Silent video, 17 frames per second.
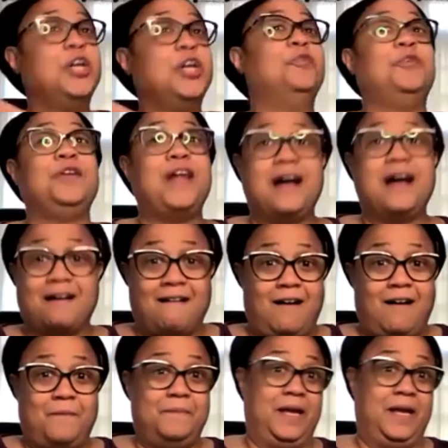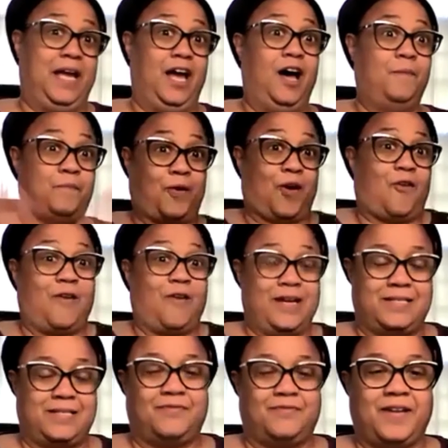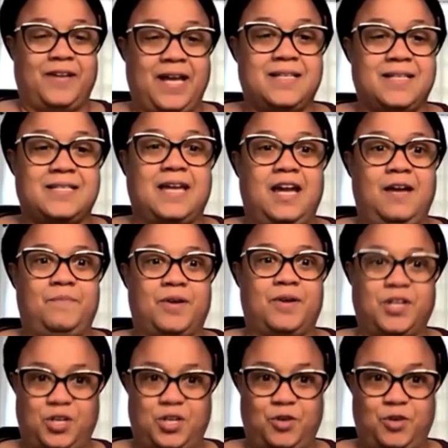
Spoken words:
you will not call me a progressive landscaper.